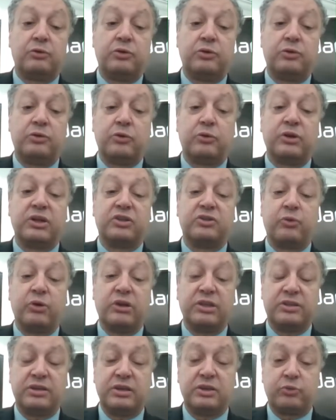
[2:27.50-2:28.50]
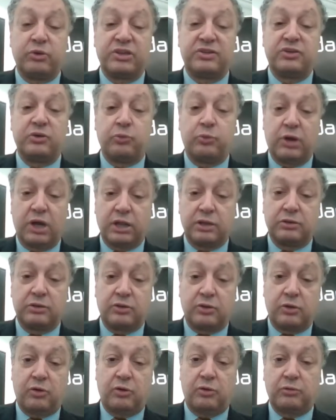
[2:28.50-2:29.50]
during
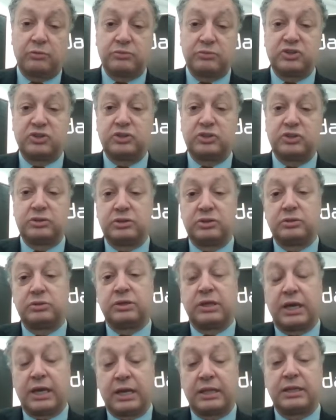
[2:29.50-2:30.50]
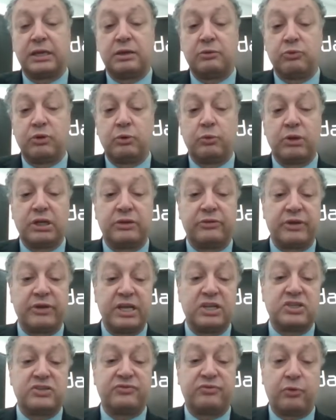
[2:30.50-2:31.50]
2021, we will
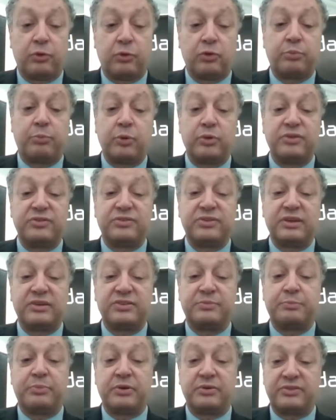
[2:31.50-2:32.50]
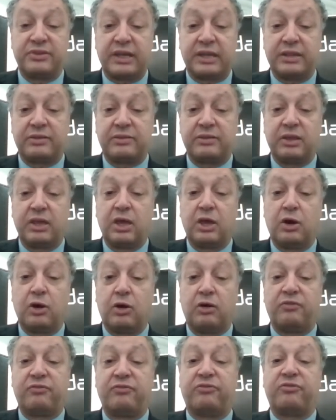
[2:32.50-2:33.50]
reach 4.6%
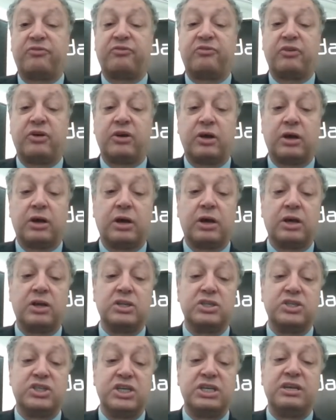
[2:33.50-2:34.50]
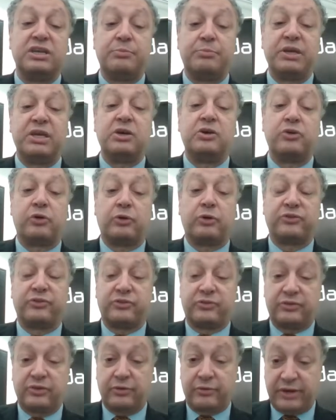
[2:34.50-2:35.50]
of GDP growth
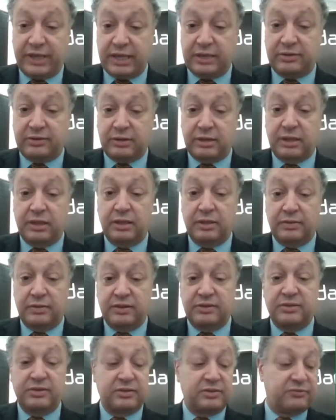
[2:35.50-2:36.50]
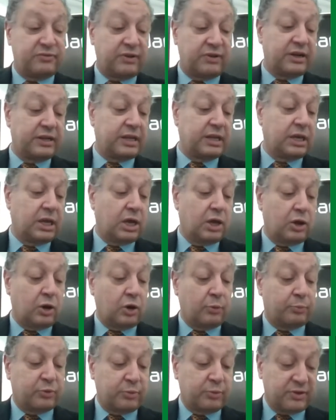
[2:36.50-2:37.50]
rate. This is very
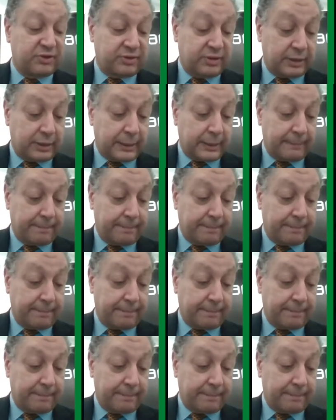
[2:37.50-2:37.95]
optimistic.